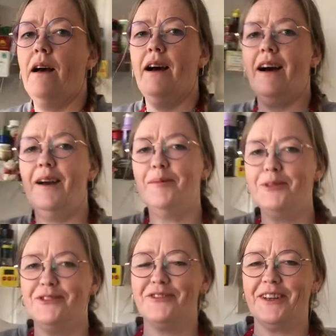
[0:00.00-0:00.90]
I
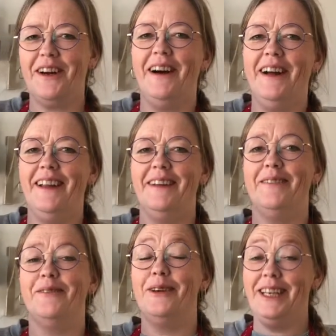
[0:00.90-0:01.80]
almost forgot,
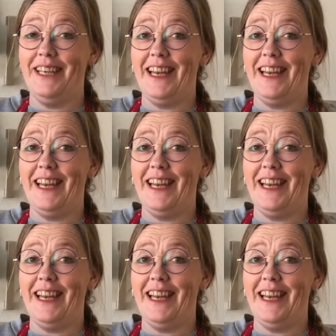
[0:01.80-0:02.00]
we need